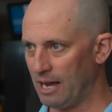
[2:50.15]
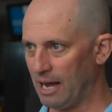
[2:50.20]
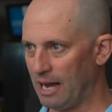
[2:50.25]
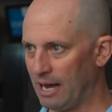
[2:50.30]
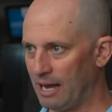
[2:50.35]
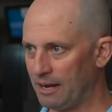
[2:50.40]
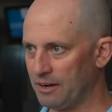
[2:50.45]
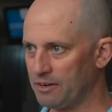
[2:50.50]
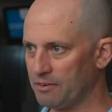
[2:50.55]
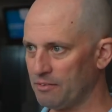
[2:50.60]

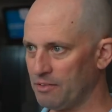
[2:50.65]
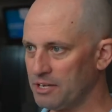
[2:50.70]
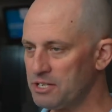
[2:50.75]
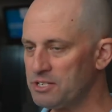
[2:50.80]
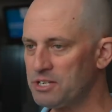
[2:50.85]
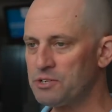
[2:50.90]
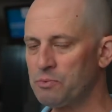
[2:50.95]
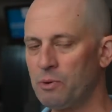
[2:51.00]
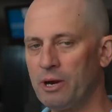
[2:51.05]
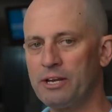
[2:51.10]
And
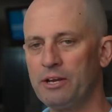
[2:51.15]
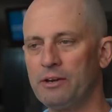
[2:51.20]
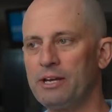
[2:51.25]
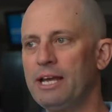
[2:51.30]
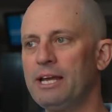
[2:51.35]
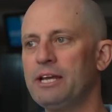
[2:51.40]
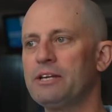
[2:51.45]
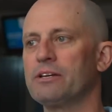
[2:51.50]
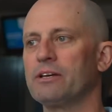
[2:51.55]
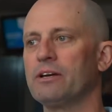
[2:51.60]
this is where you
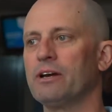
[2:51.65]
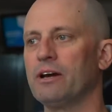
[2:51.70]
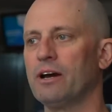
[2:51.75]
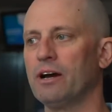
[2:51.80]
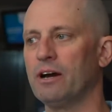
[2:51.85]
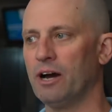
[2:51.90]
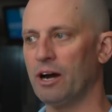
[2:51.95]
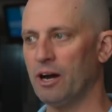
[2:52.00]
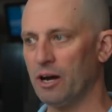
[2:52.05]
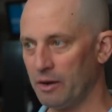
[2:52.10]
need
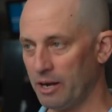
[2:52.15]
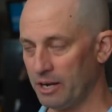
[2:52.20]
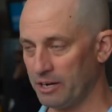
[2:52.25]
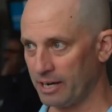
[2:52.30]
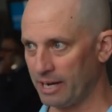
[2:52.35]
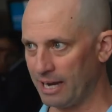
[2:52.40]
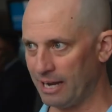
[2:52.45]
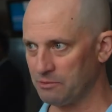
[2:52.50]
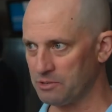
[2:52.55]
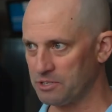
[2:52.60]
an
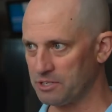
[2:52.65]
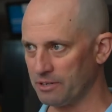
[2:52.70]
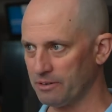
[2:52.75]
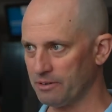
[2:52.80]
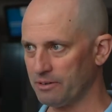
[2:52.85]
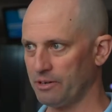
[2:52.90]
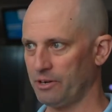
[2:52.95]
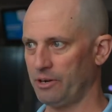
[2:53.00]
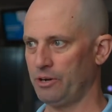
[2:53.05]
accountant